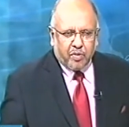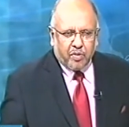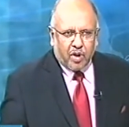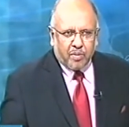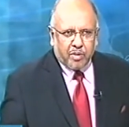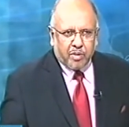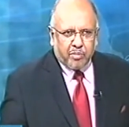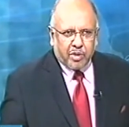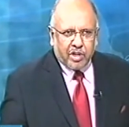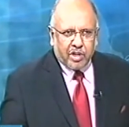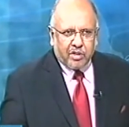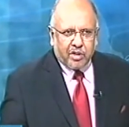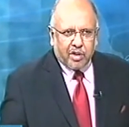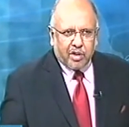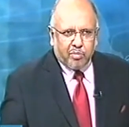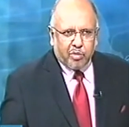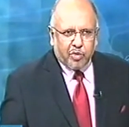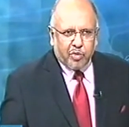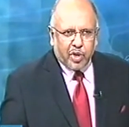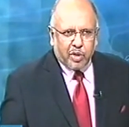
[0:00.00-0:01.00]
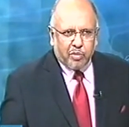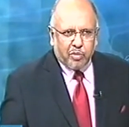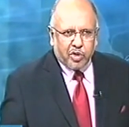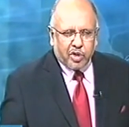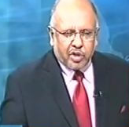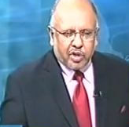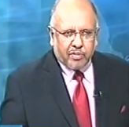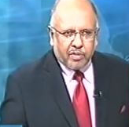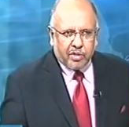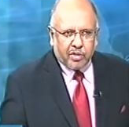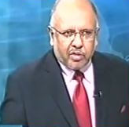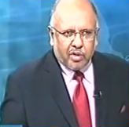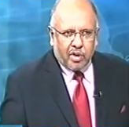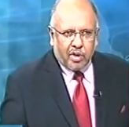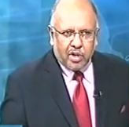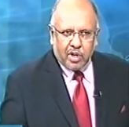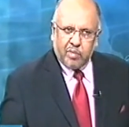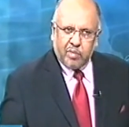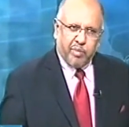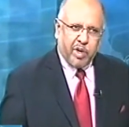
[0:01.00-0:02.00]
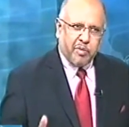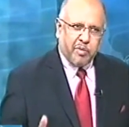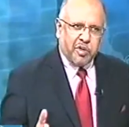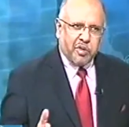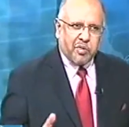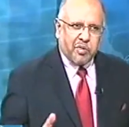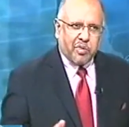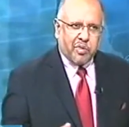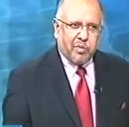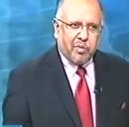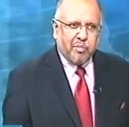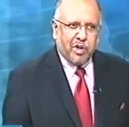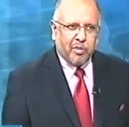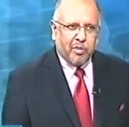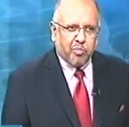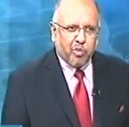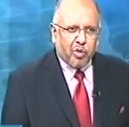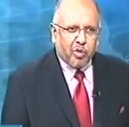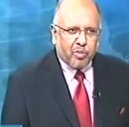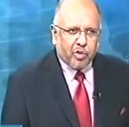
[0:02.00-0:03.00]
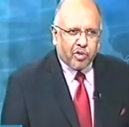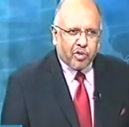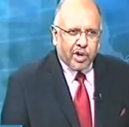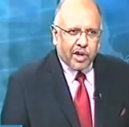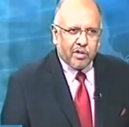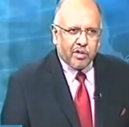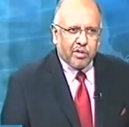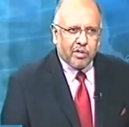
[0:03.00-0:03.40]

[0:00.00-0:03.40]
former President Pervez Musharraf is gone and maybe you're going to make more progress?